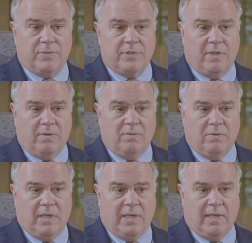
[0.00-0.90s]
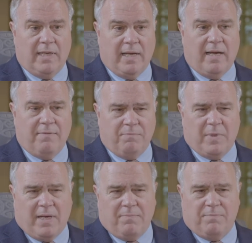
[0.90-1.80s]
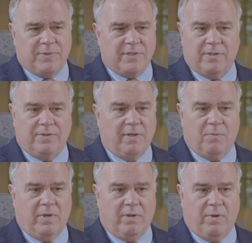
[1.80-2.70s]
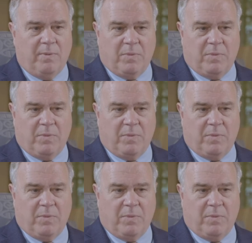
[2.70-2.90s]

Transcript: So I still think we're in a great